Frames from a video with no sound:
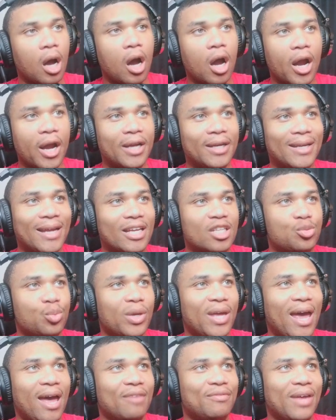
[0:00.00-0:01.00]
All right, next
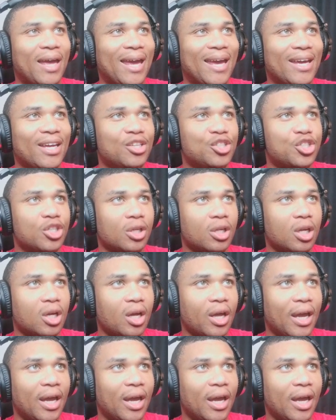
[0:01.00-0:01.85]
we have Angela.